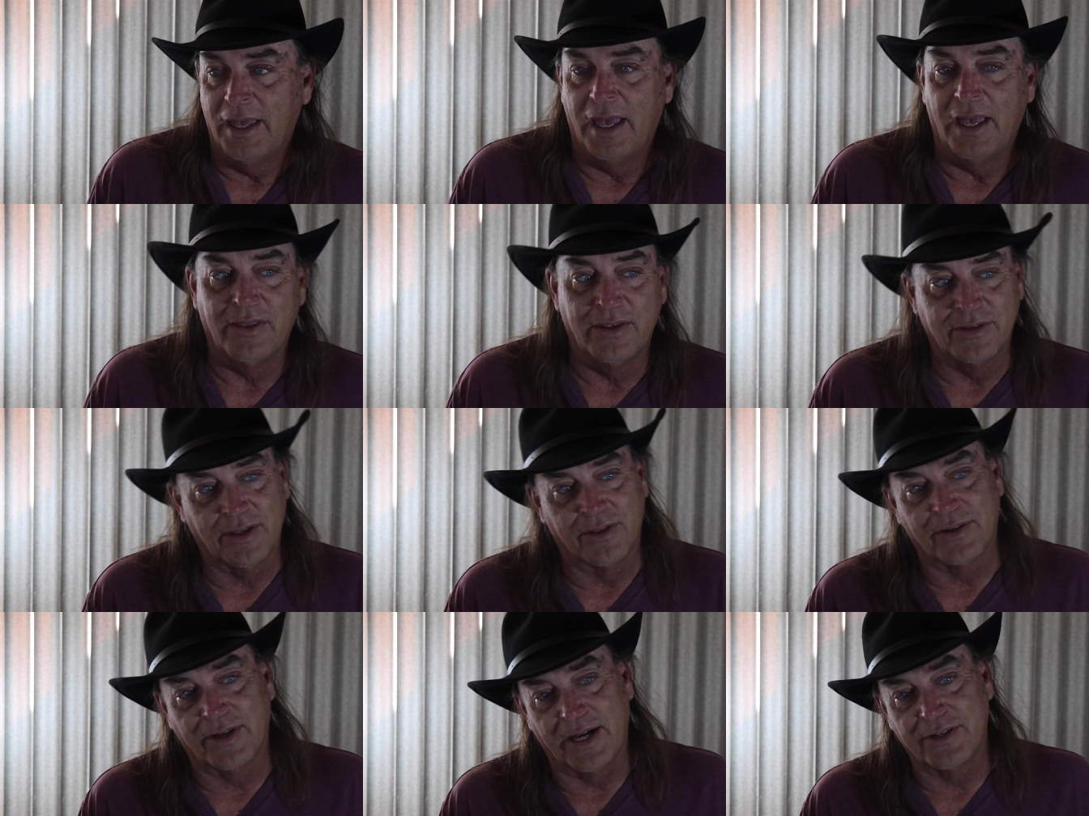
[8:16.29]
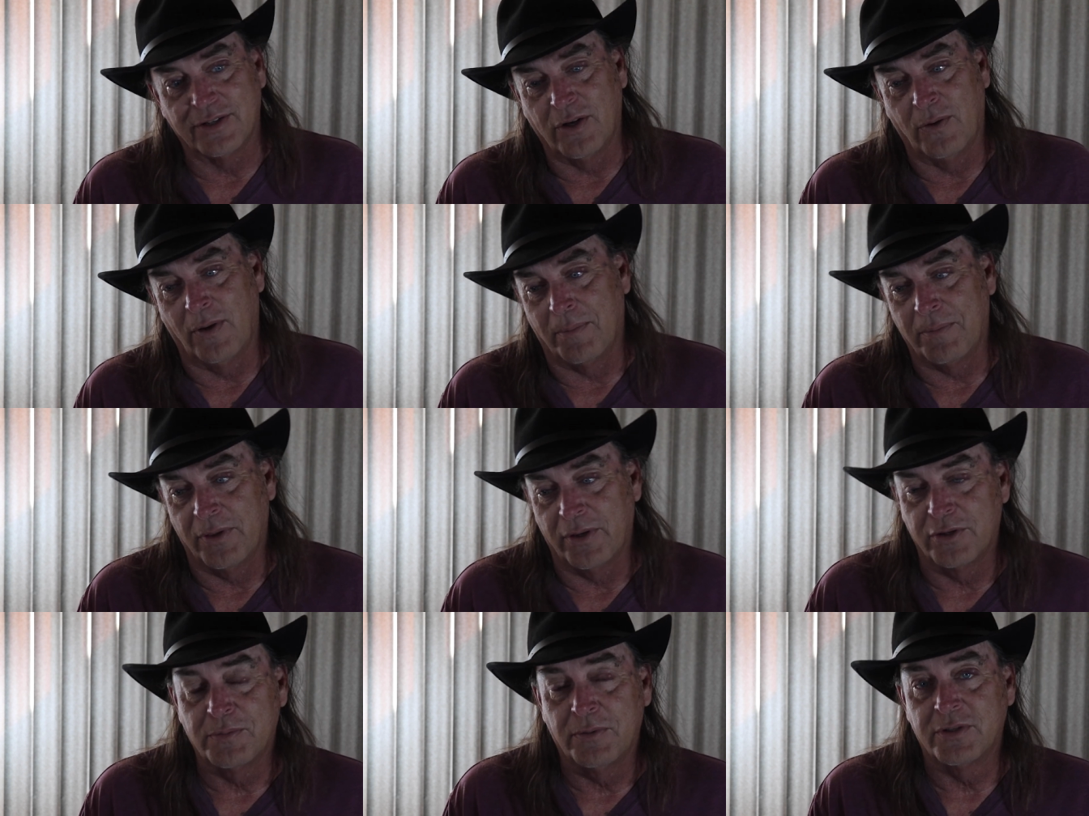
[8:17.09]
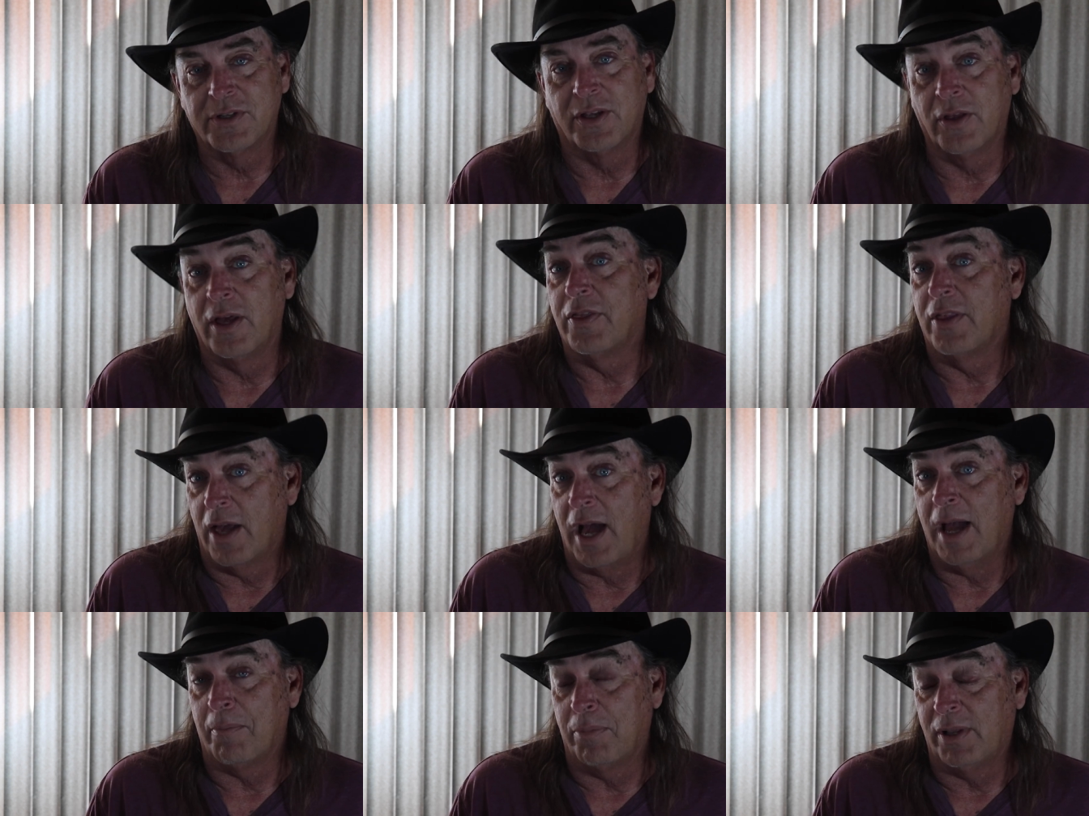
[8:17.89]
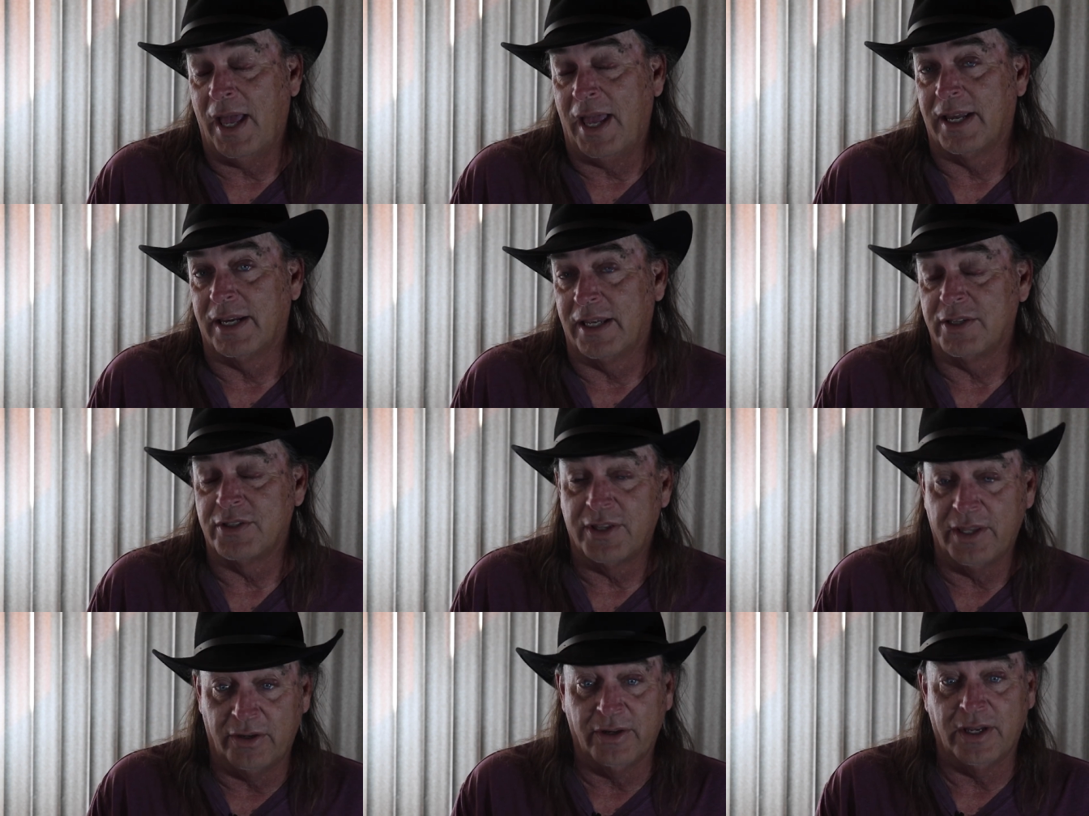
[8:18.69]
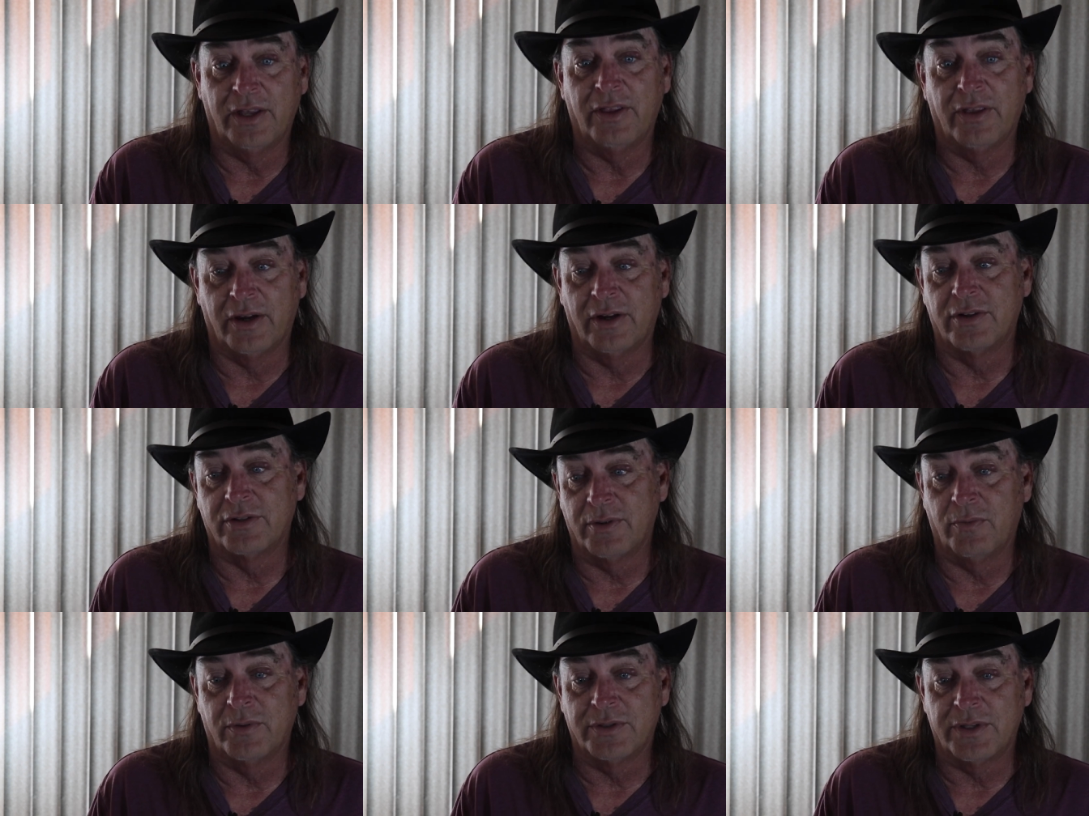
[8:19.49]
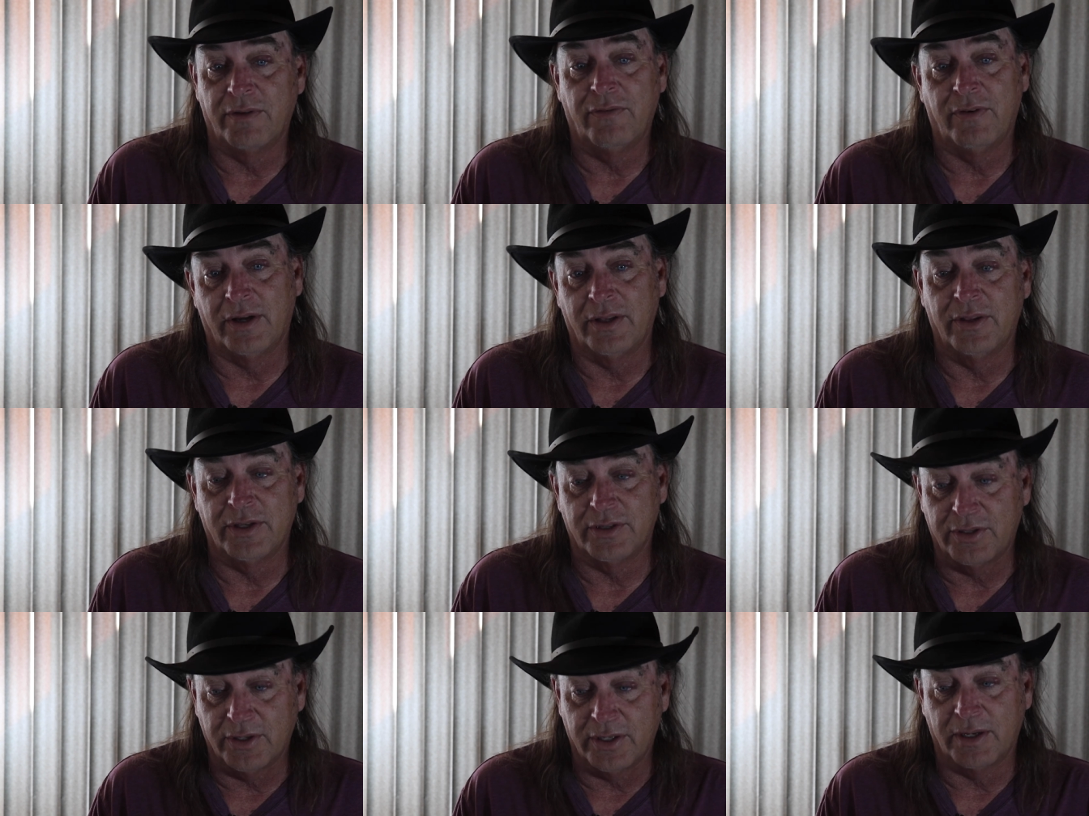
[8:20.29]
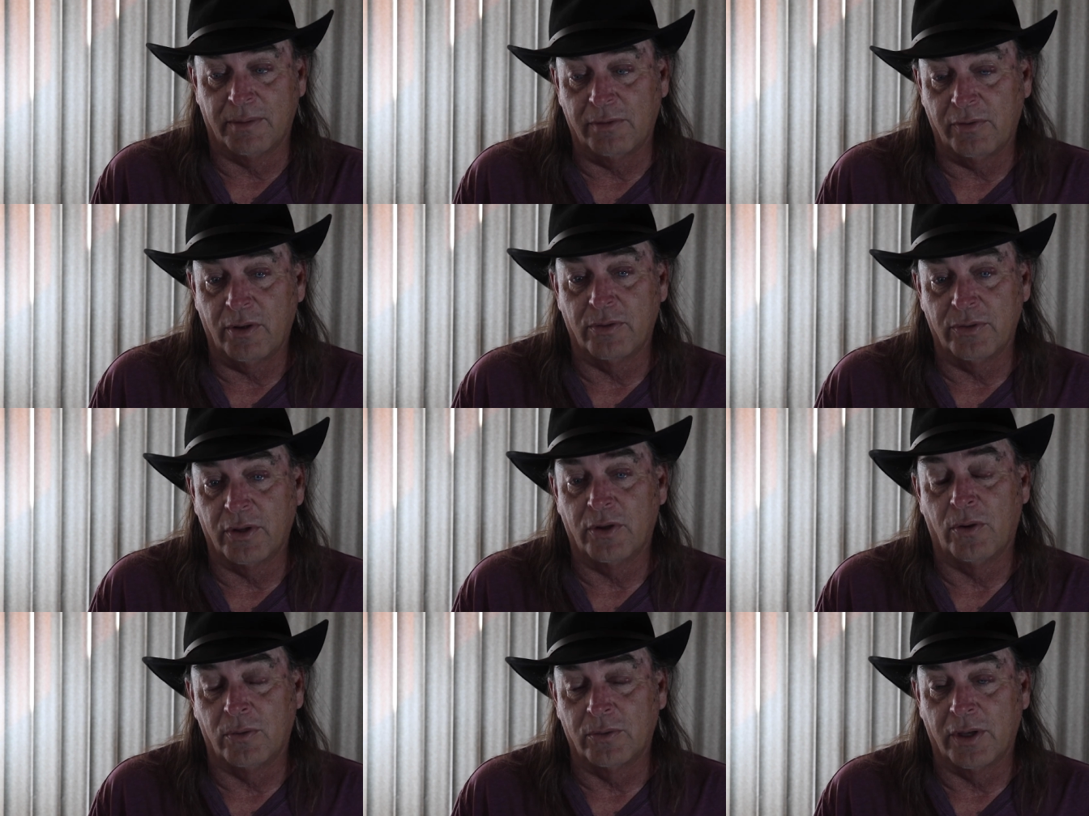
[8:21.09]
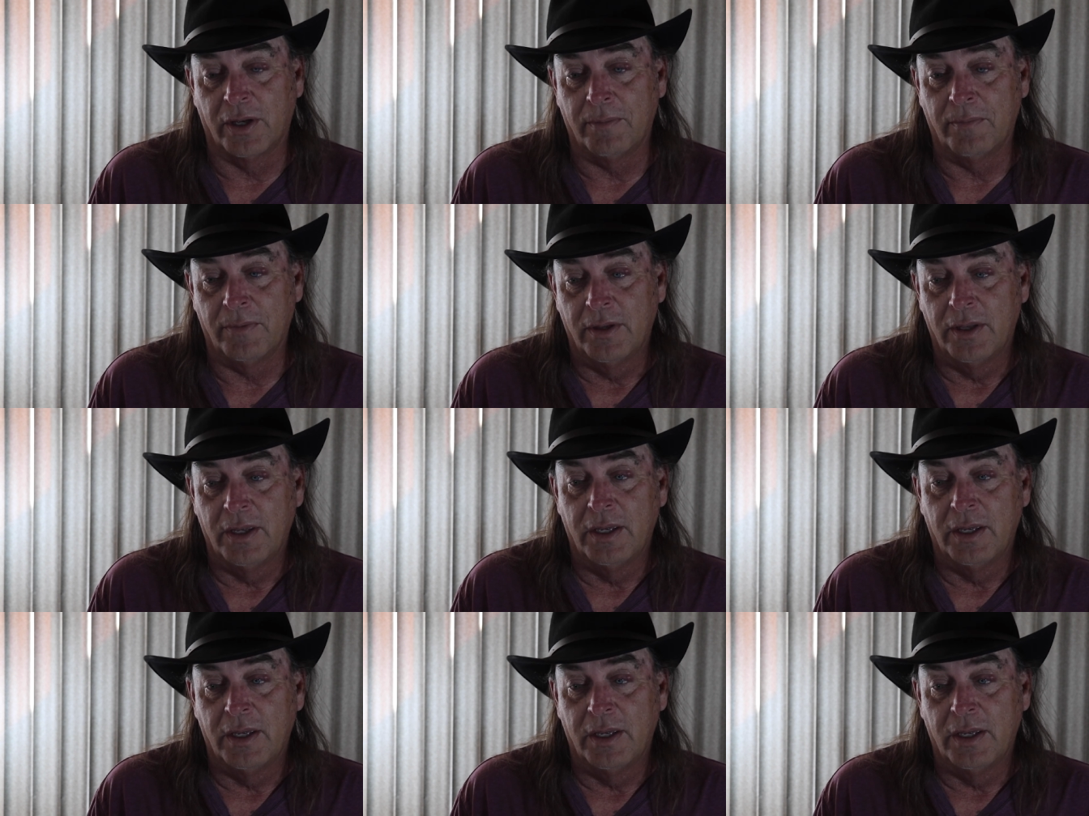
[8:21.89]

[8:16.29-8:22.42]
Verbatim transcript: And these other guys go up, and they're supposed to get, and the plan is they'll get theirs. And once they find this, they're going to load the gold up,